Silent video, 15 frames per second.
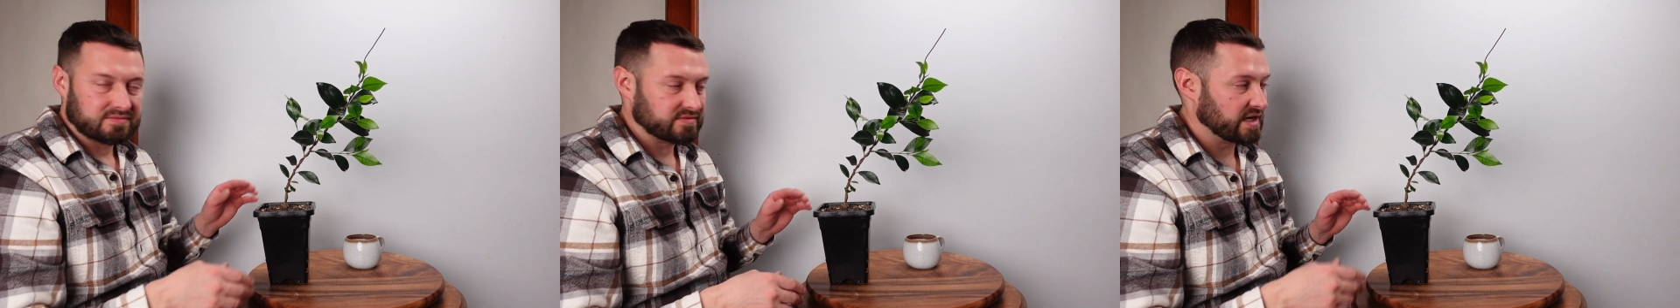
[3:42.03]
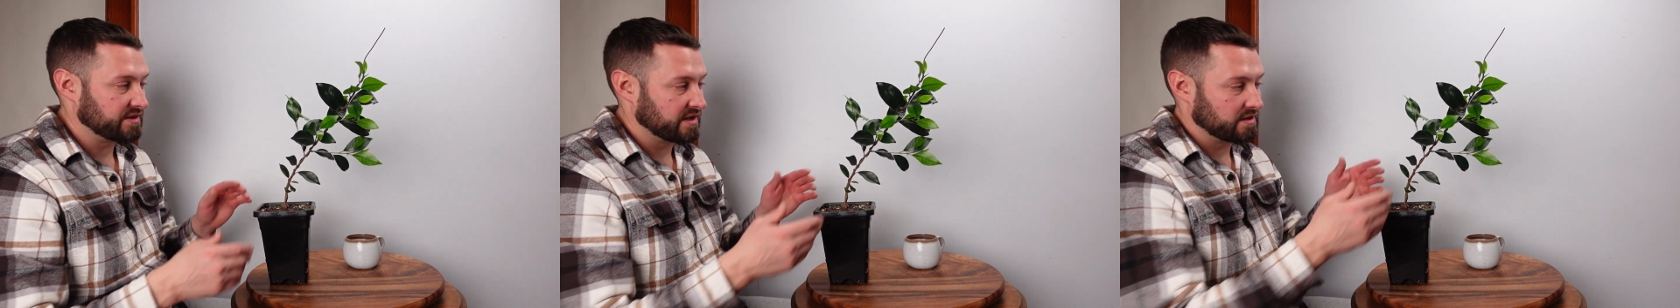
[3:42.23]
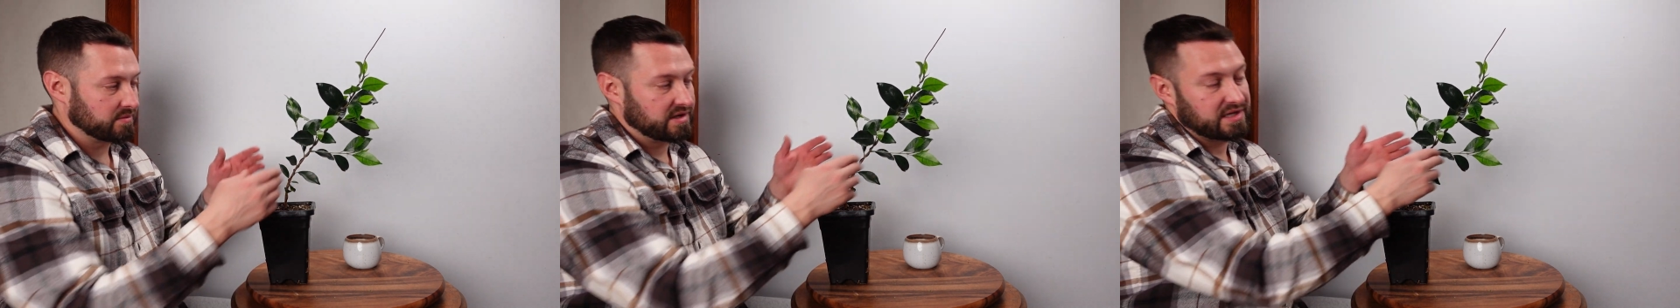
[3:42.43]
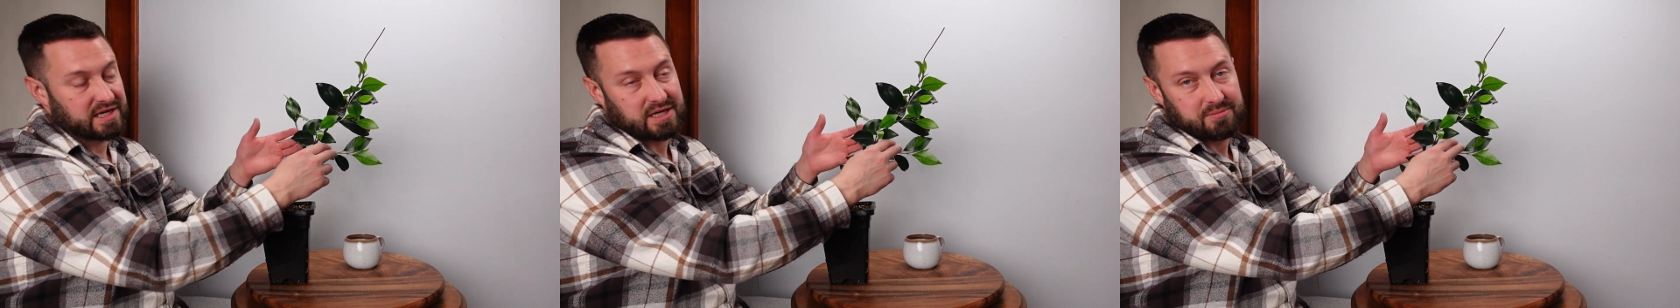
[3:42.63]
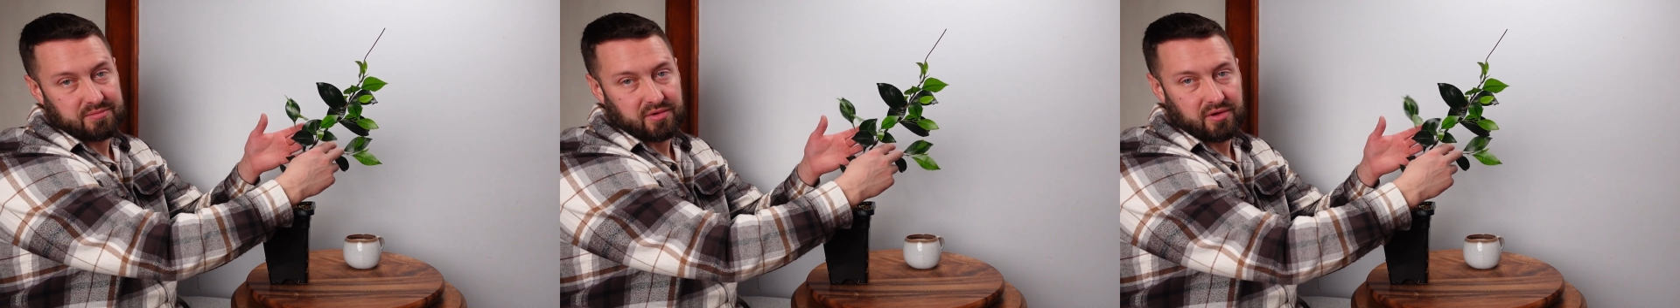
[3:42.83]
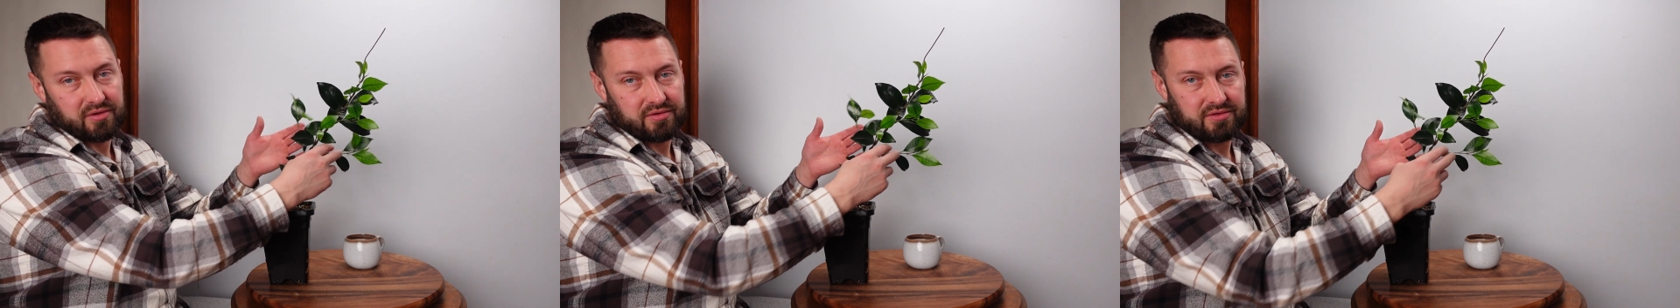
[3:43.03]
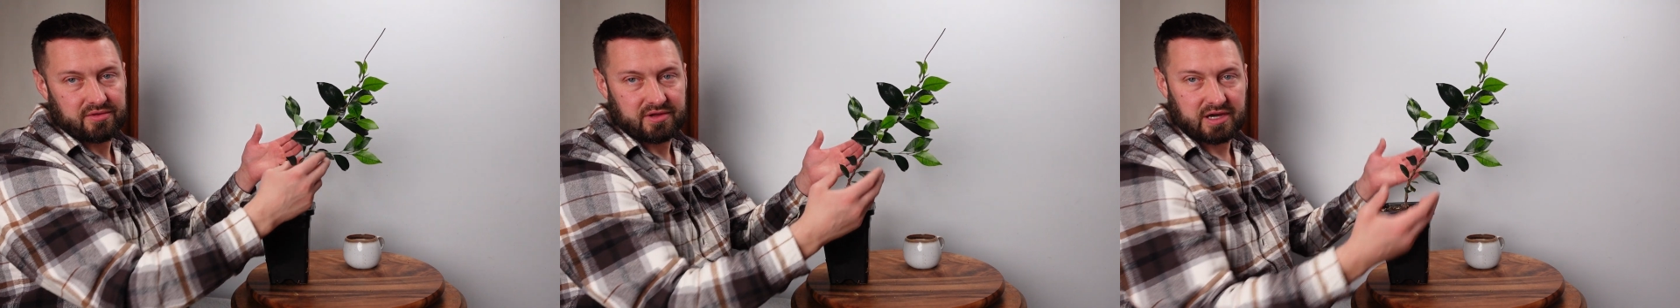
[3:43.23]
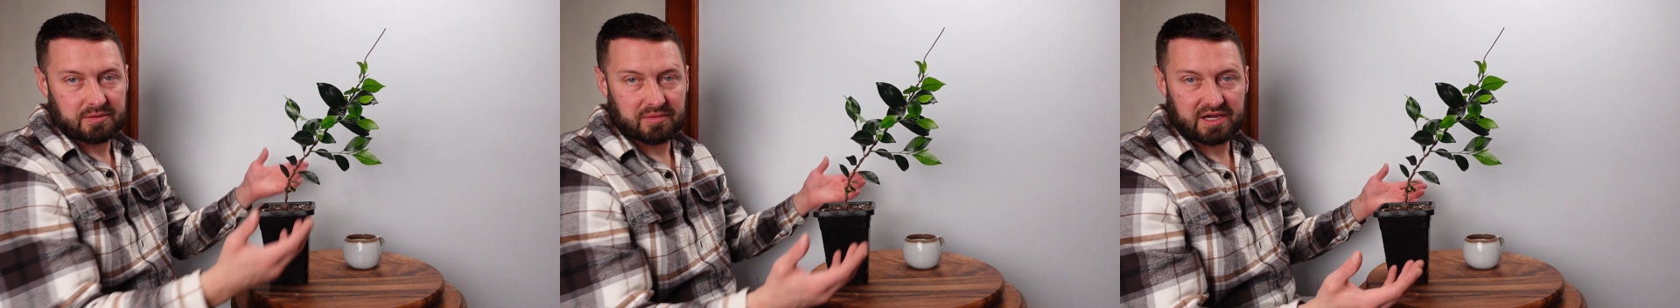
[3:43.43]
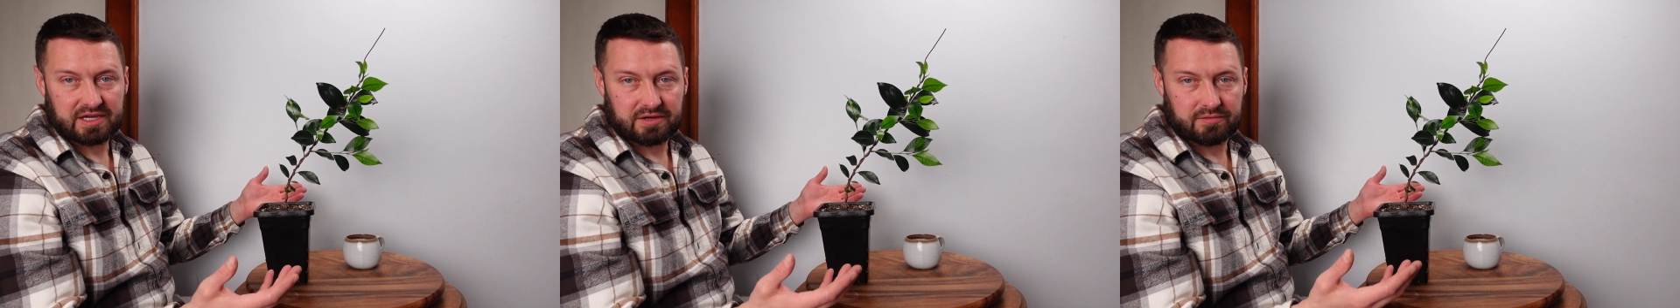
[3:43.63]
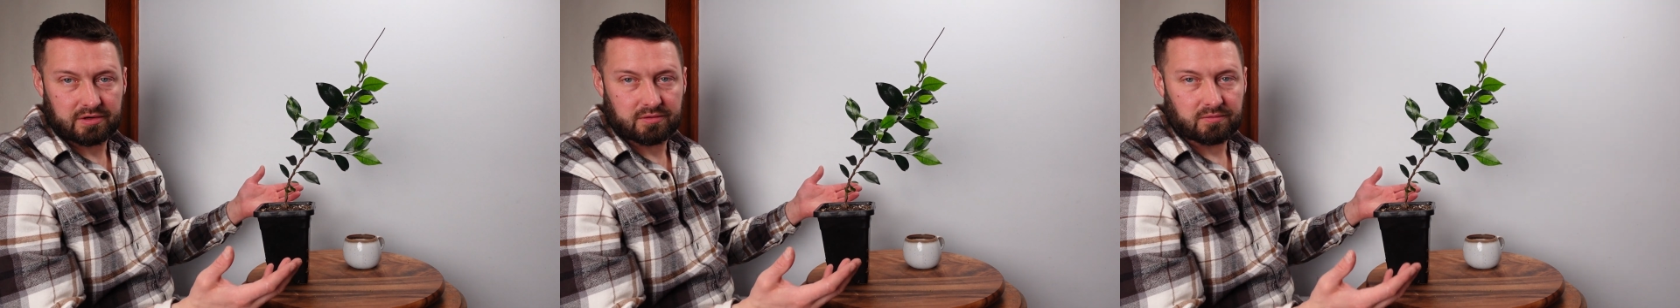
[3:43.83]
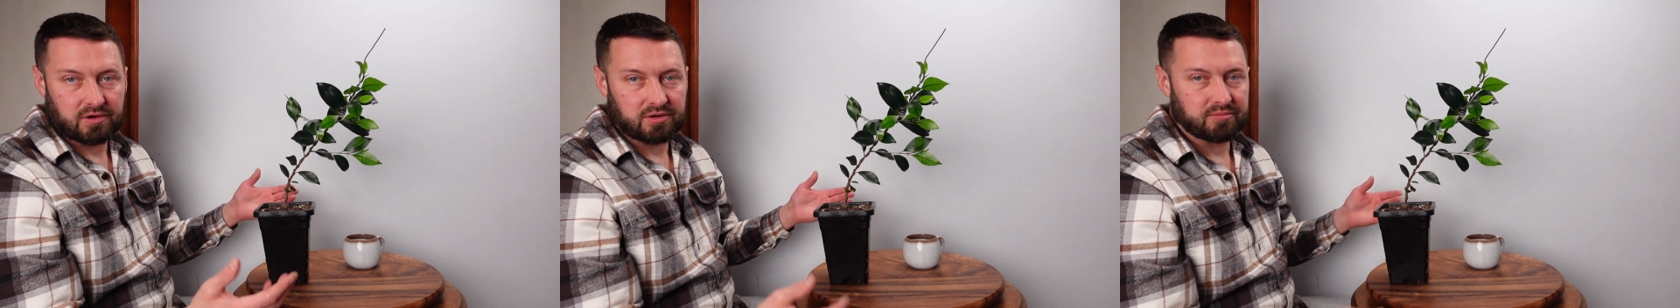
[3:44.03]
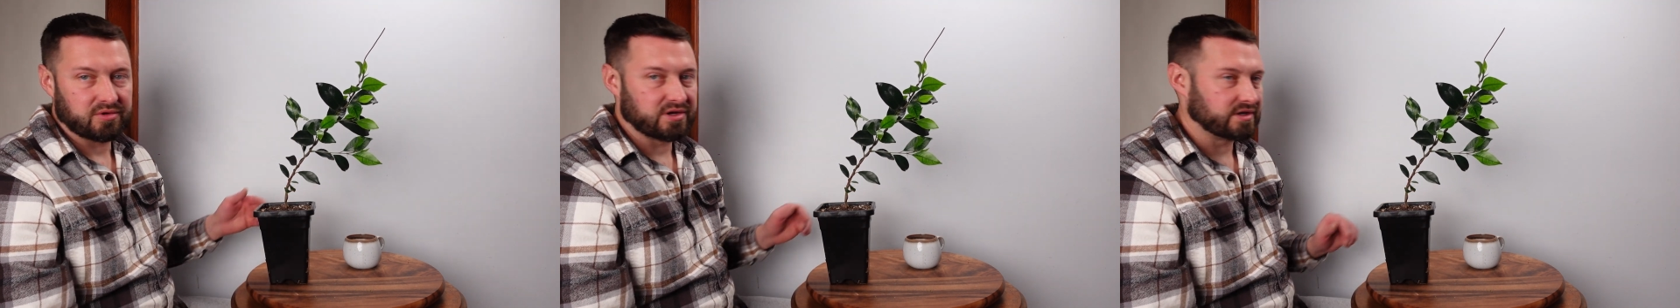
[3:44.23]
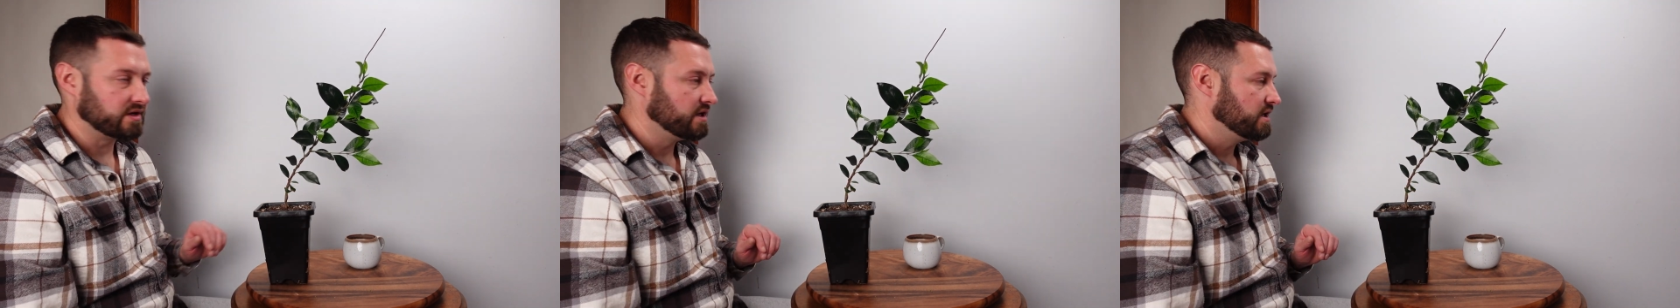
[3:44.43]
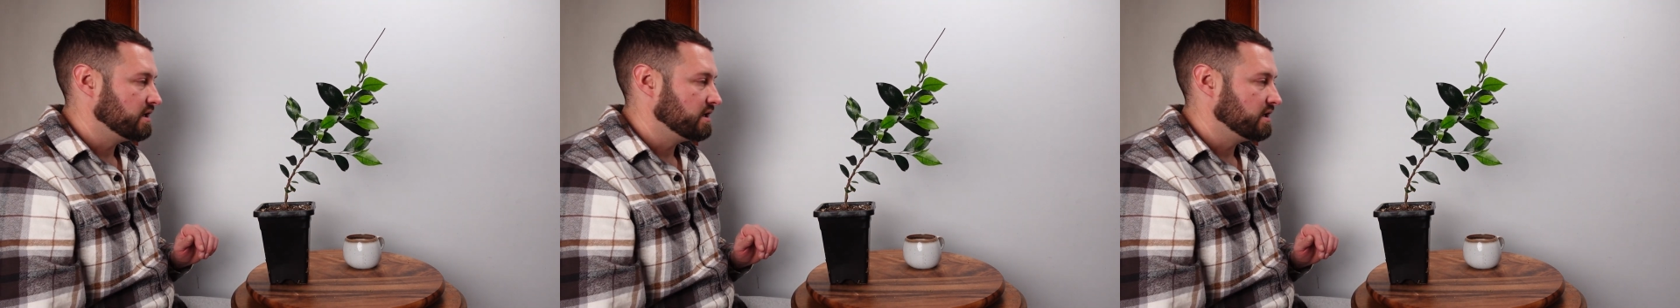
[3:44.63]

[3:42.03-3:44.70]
Not that I'm going to keep both, I might get rid of one, but